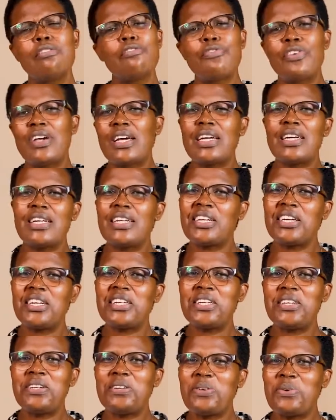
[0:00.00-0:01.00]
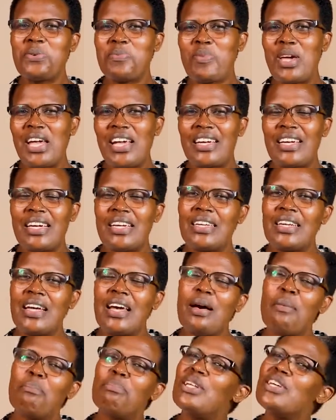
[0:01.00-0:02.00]
fake it until you make it.
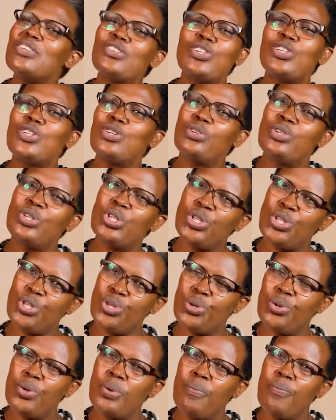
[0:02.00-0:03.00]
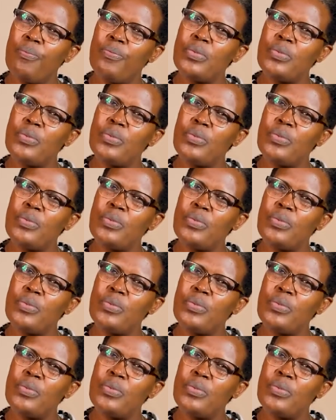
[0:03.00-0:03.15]
Please don't do.